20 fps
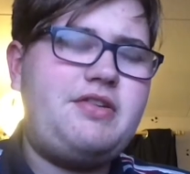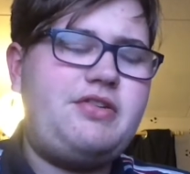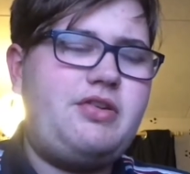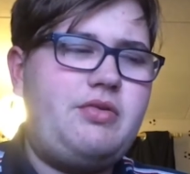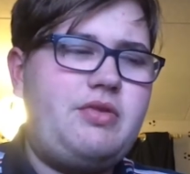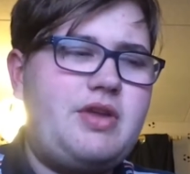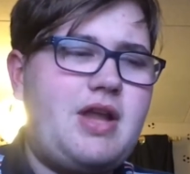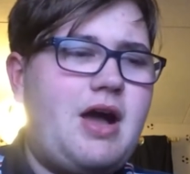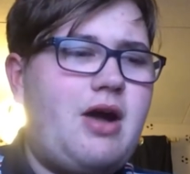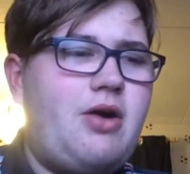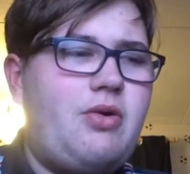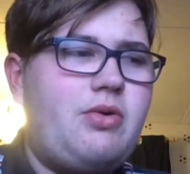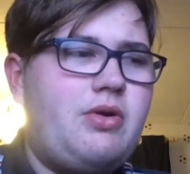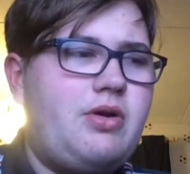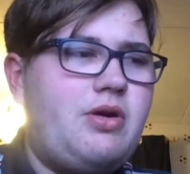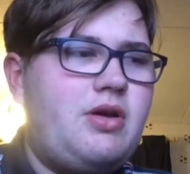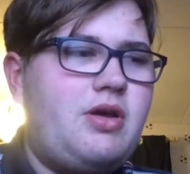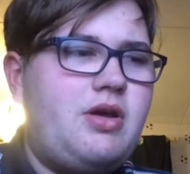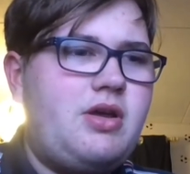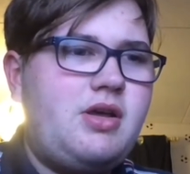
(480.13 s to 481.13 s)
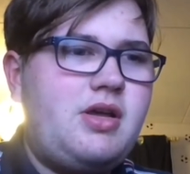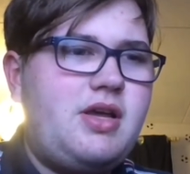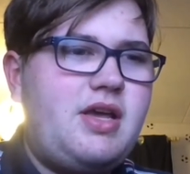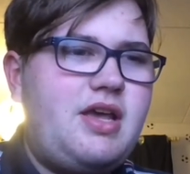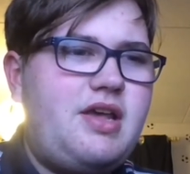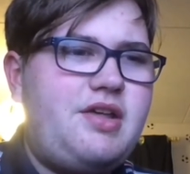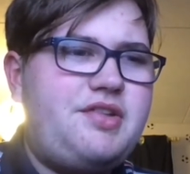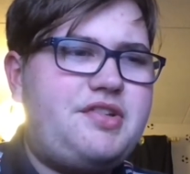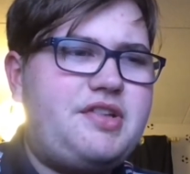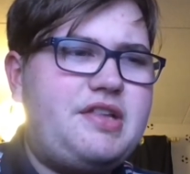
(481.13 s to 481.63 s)
to you now
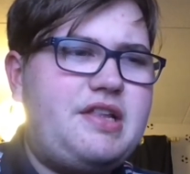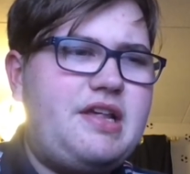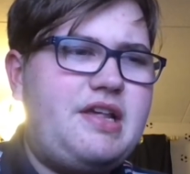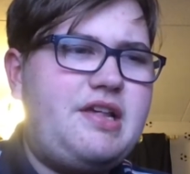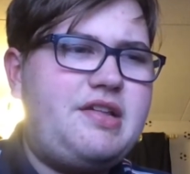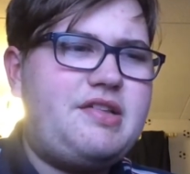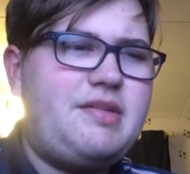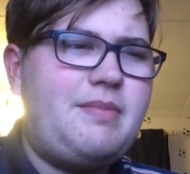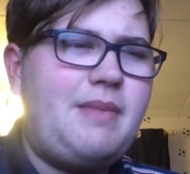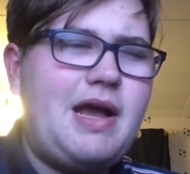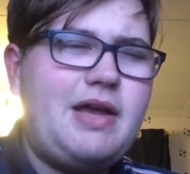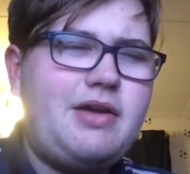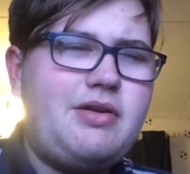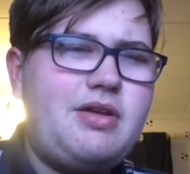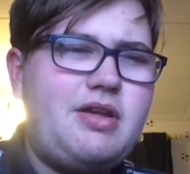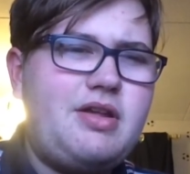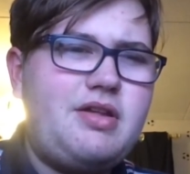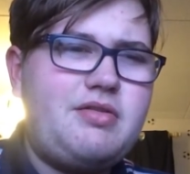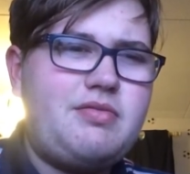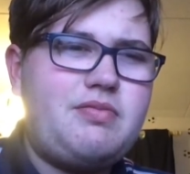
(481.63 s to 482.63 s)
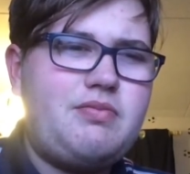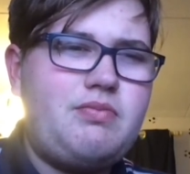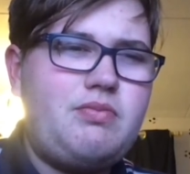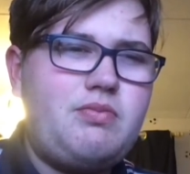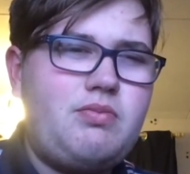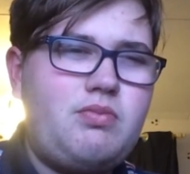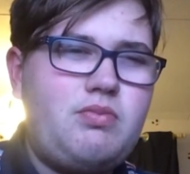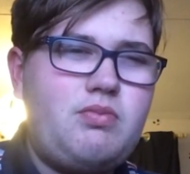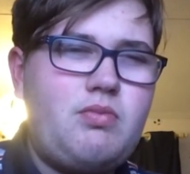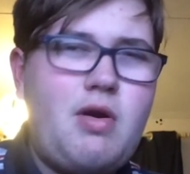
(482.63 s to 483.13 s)
is is the mic is
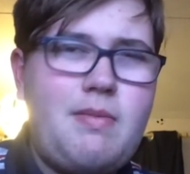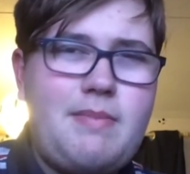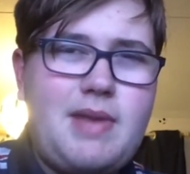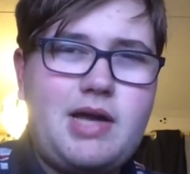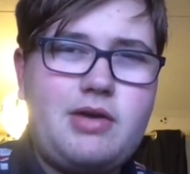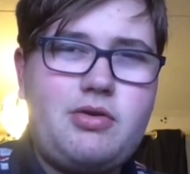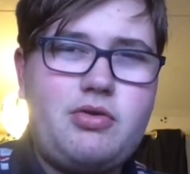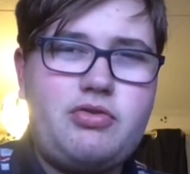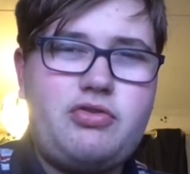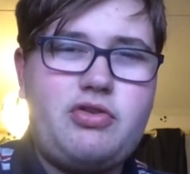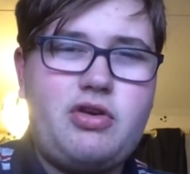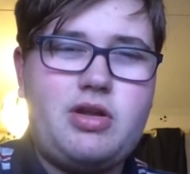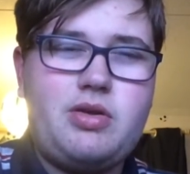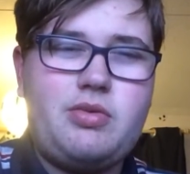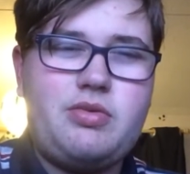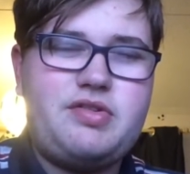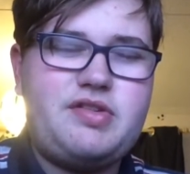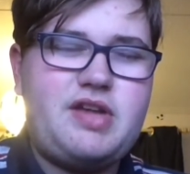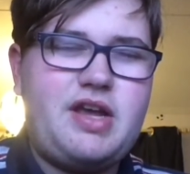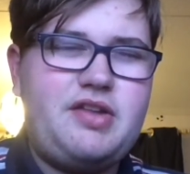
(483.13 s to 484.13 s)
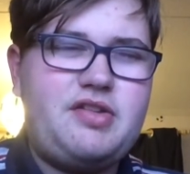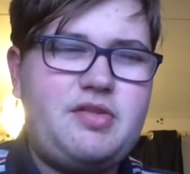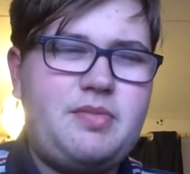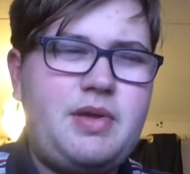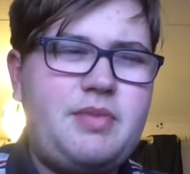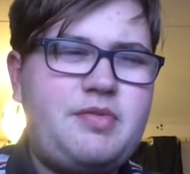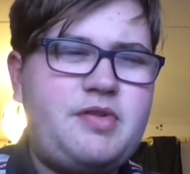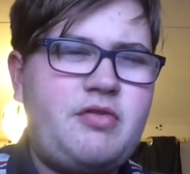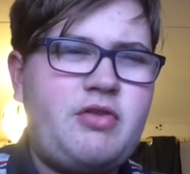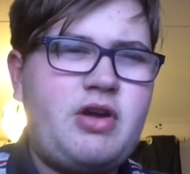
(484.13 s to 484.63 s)
what Michael Jolly was saying to
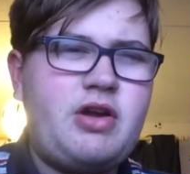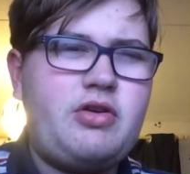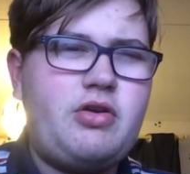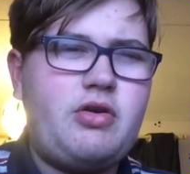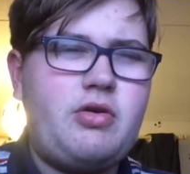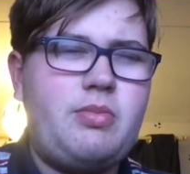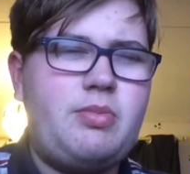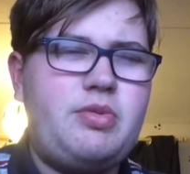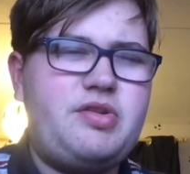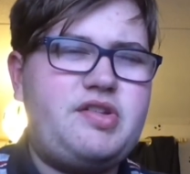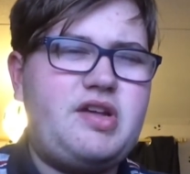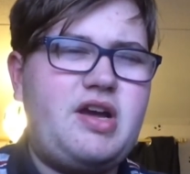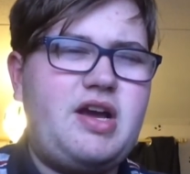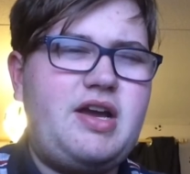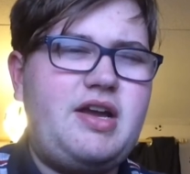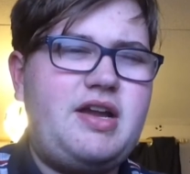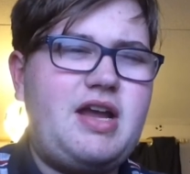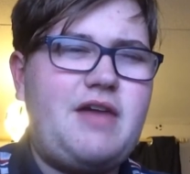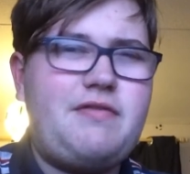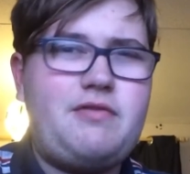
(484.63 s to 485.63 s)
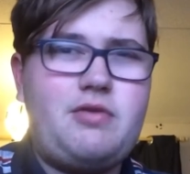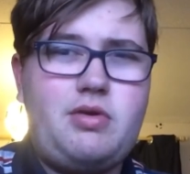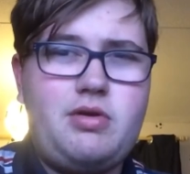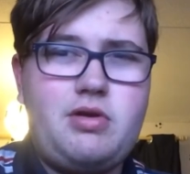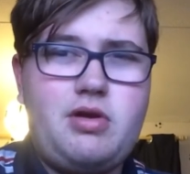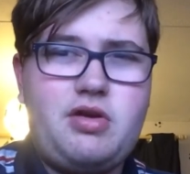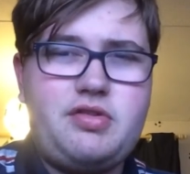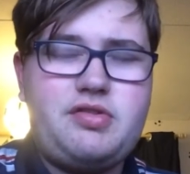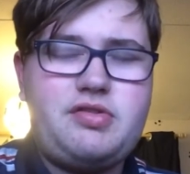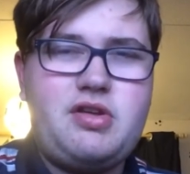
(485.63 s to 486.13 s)
BBC Radio Humberside after we
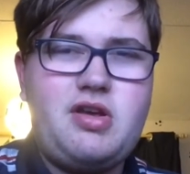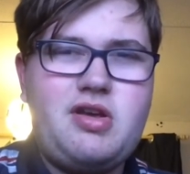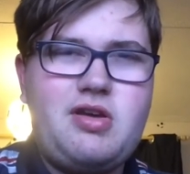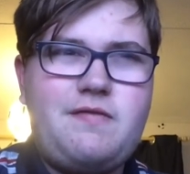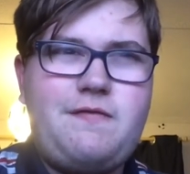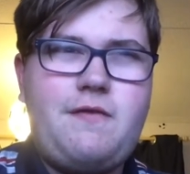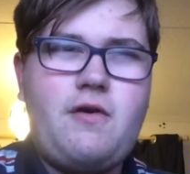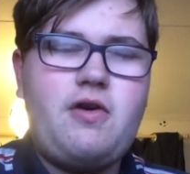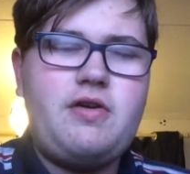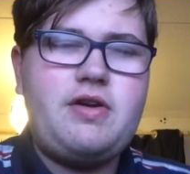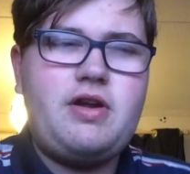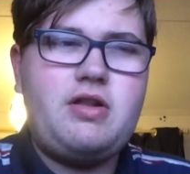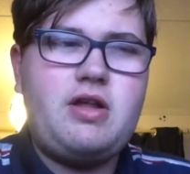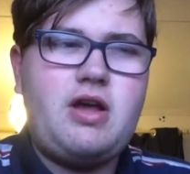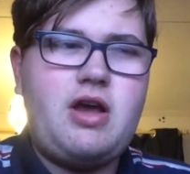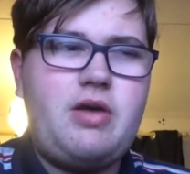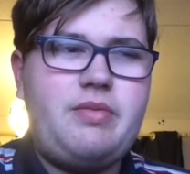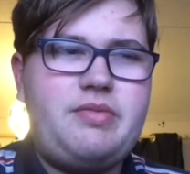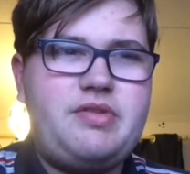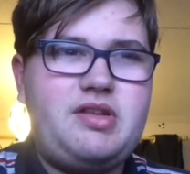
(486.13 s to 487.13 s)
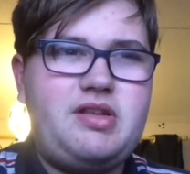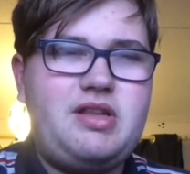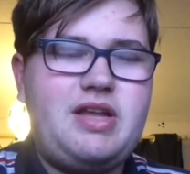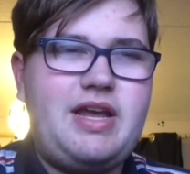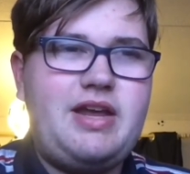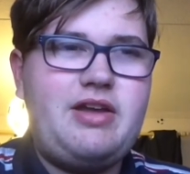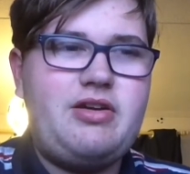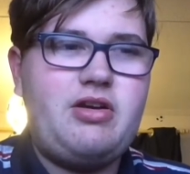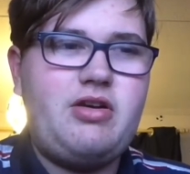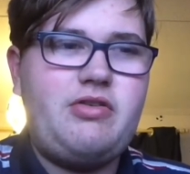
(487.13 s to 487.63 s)
lost 4 0 at home to
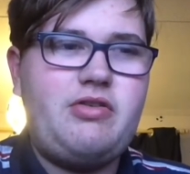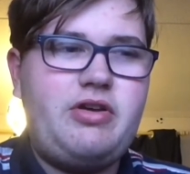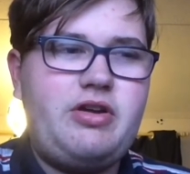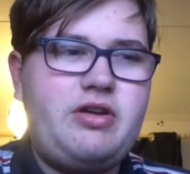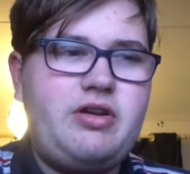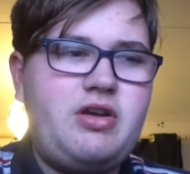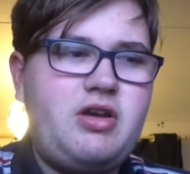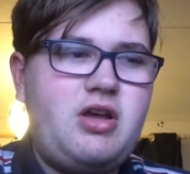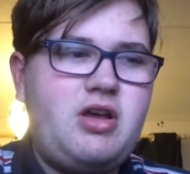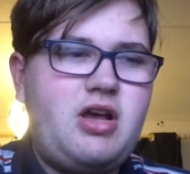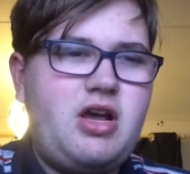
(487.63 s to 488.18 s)
Leyton Orient,